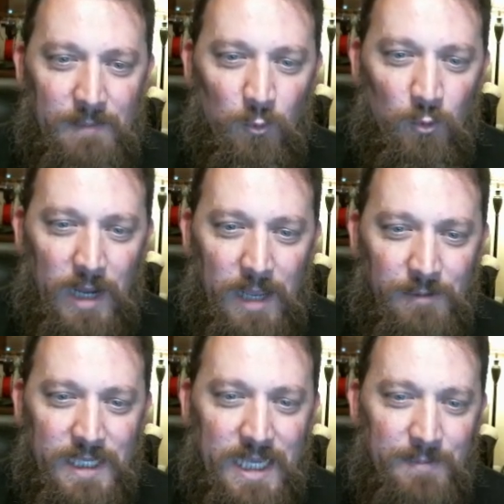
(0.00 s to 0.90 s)
We're able
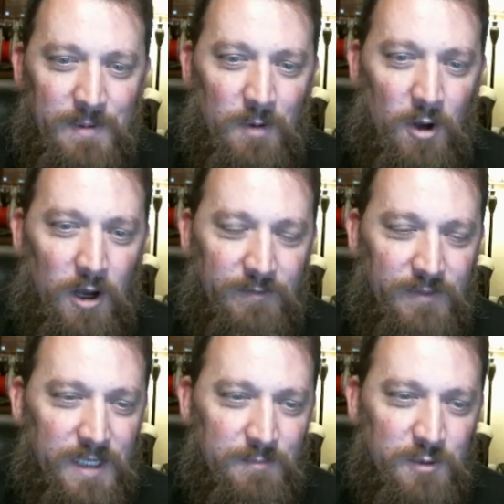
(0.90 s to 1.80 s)
to keep them off
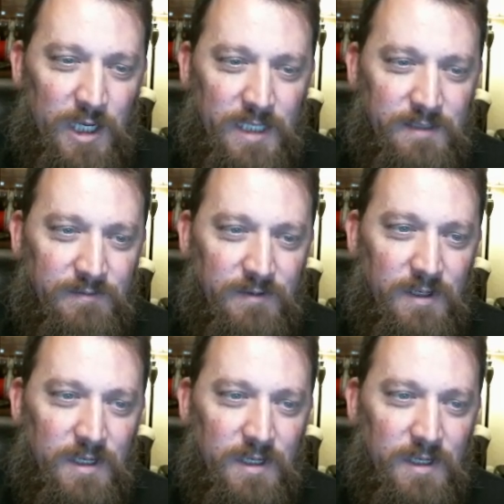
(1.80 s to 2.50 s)
the objective.